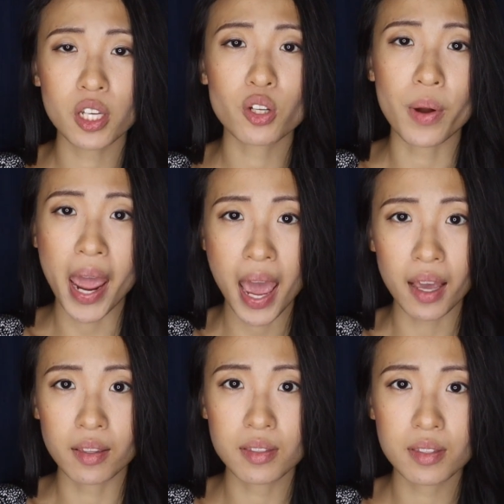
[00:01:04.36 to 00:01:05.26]
in your
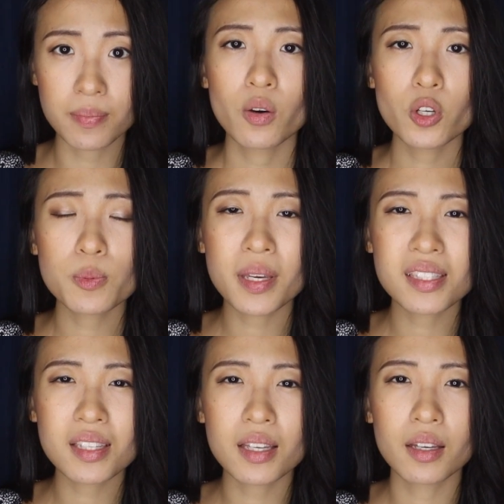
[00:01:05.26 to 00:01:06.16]
hands, which
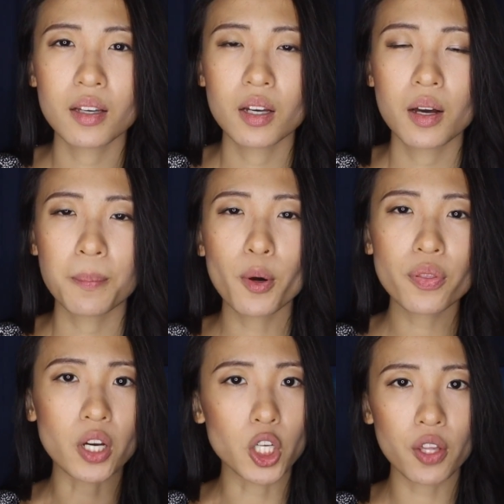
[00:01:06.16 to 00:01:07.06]
makes it
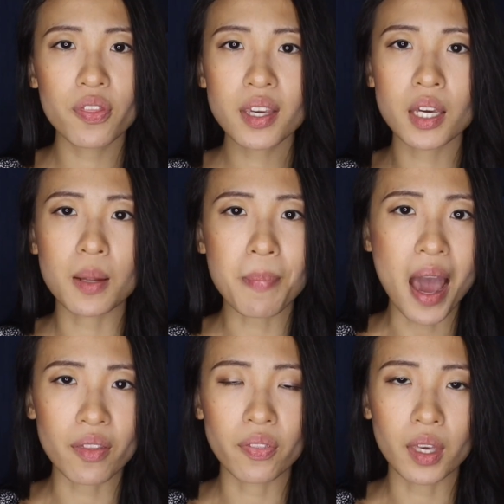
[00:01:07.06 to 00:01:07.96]
both a good thing and a
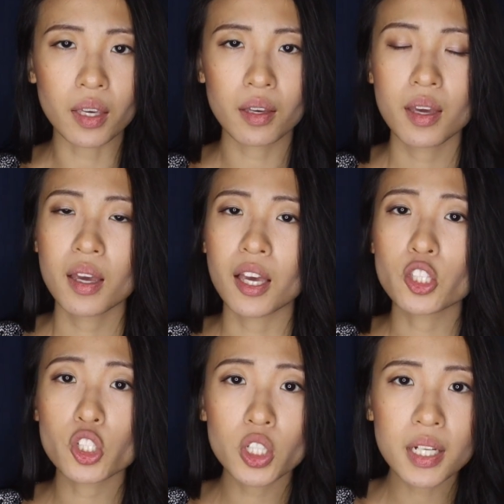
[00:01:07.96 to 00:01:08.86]
bad thing.
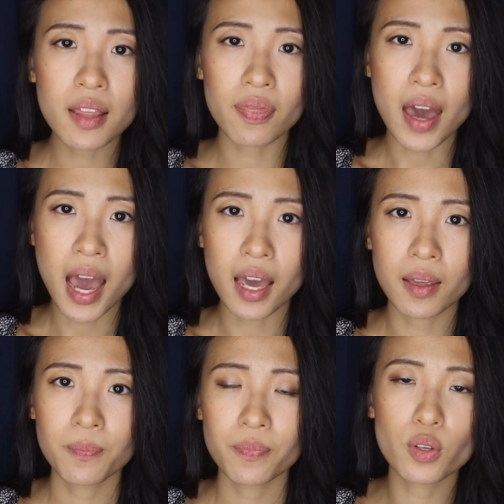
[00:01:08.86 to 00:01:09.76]
It's good in
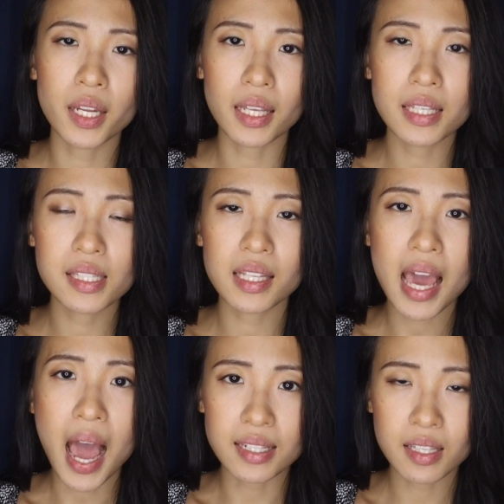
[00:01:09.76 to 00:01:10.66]
that you can easily
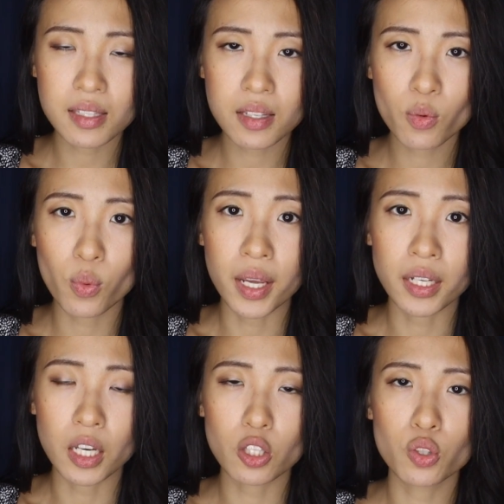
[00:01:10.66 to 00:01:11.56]
access it
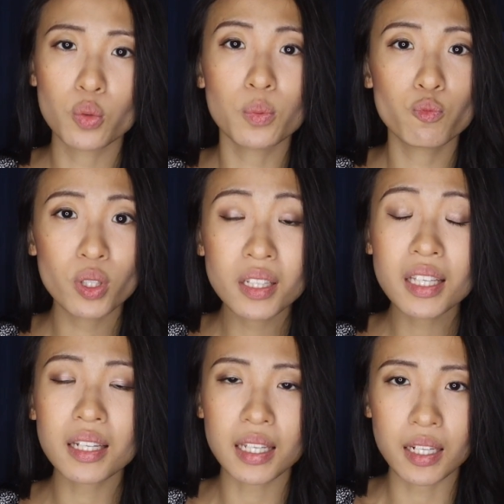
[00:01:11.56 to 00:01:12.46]
when you
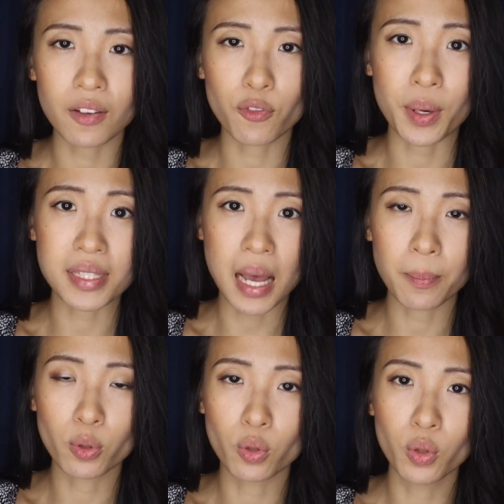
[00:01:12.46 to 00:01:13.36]
really need it. For
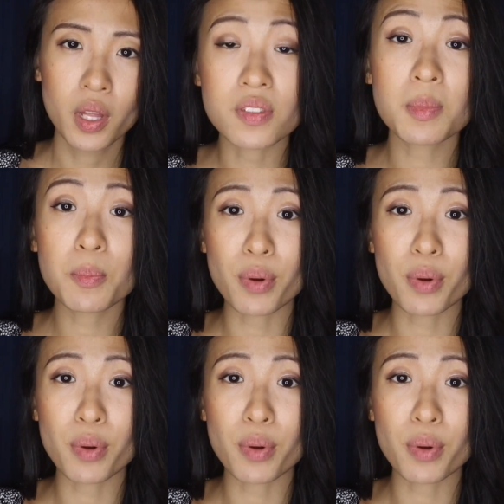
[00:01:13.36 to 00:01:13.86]
example, if something